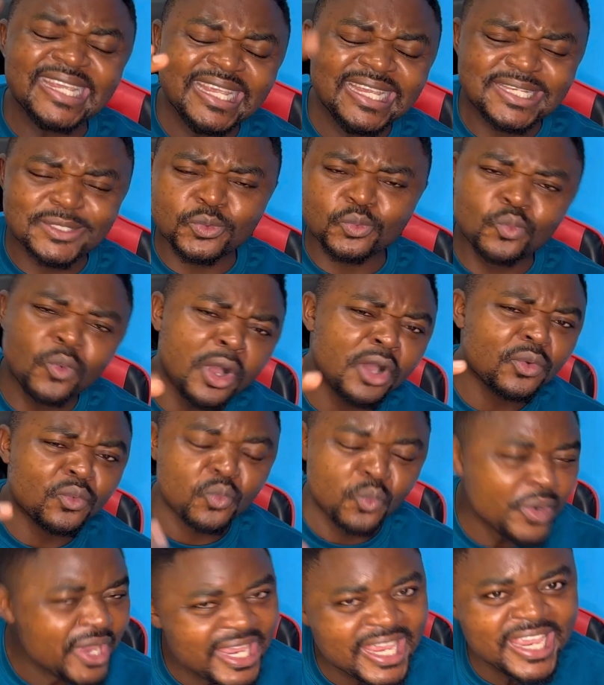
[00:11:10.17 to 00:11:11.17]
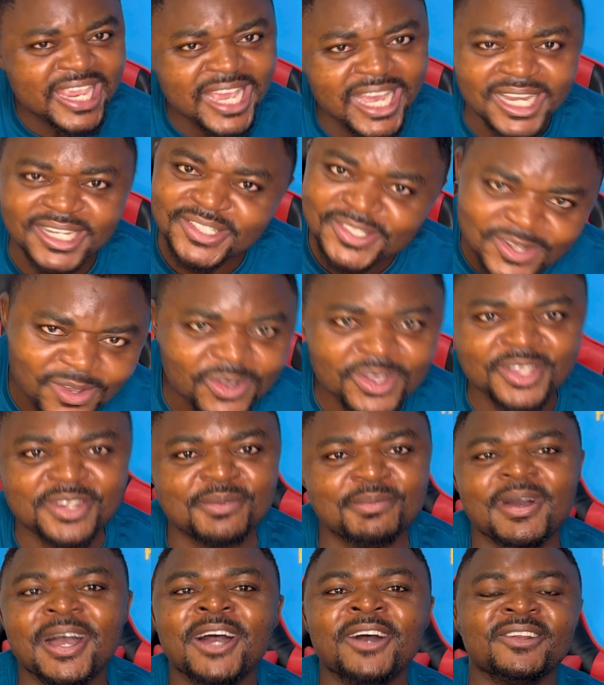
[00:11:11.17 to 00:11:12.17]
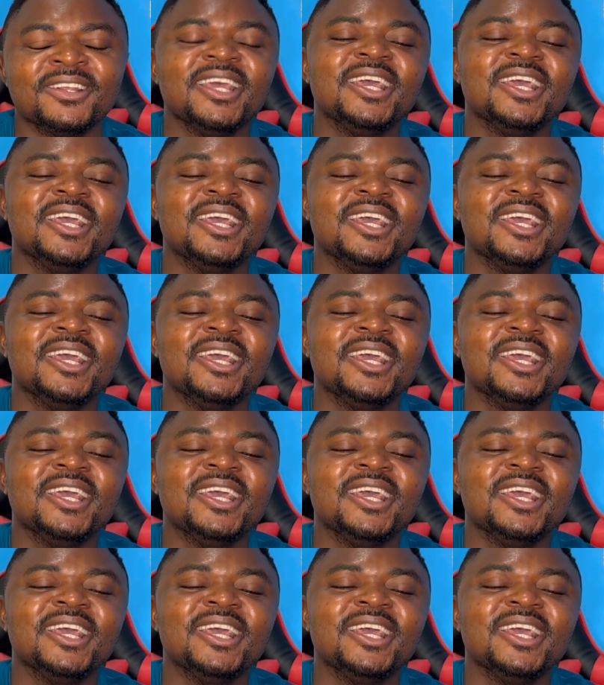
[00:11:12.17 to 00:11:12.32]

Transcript: is what we are talking about.